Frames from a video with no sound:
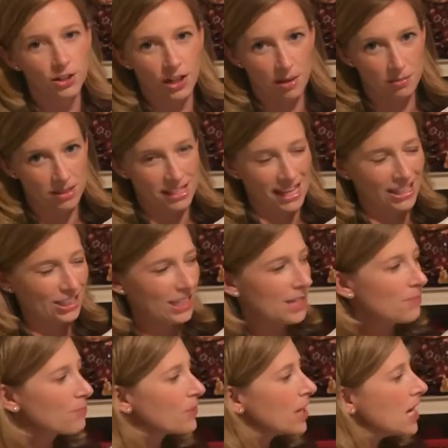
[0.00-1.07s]
Her name is
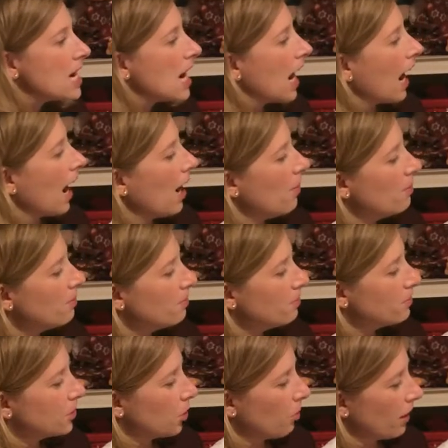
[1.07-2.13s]
Kelly.
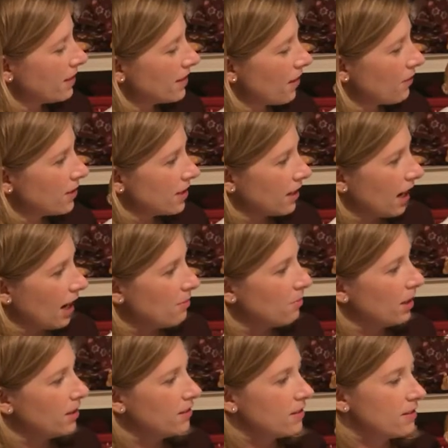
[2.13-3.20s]
So by 7 to 9
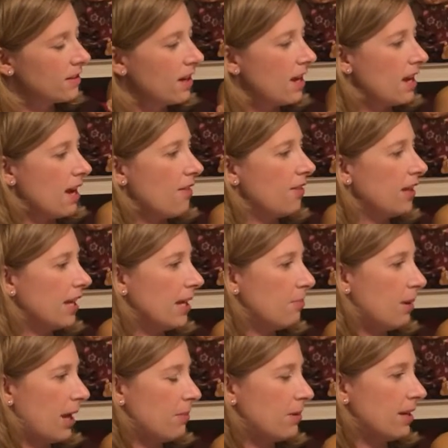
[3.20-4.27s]
months, the
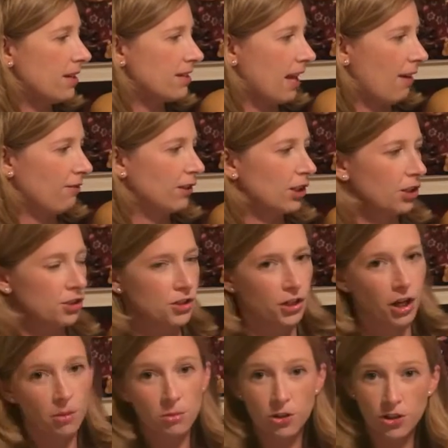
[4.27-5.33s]
babies have learned to
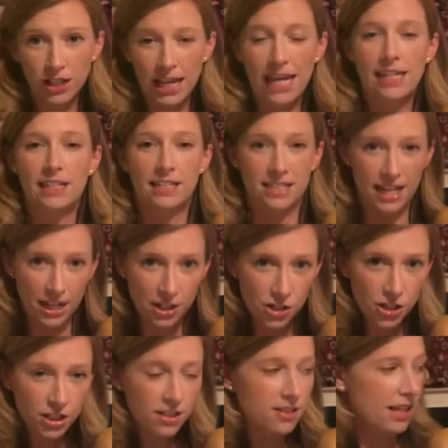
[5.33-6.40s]
communicate
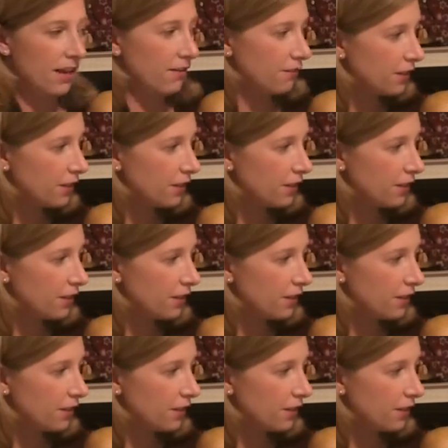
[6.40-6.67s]
intentions and